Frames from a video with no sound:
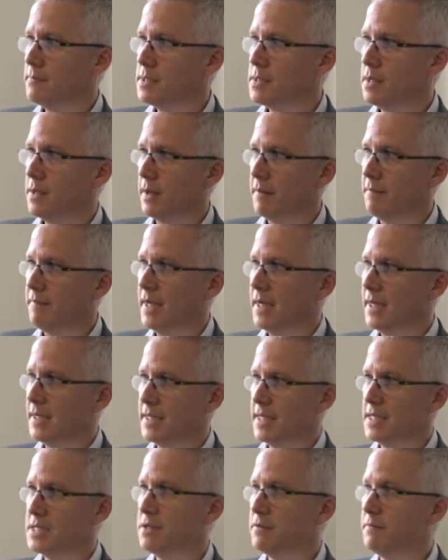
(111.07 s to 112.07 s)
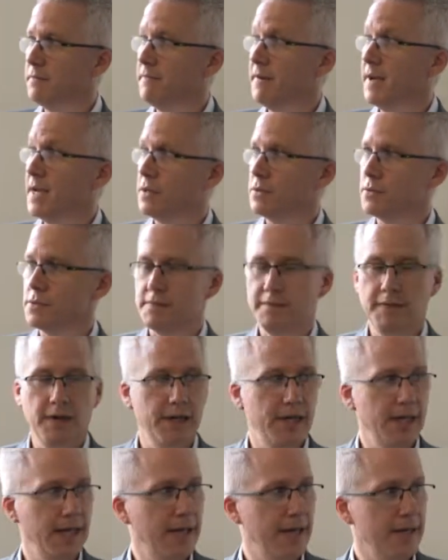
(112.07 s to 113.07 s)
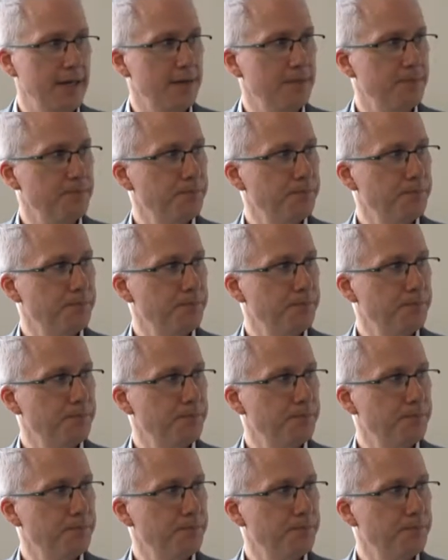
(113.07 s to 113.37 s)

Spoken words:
target validation fails very late.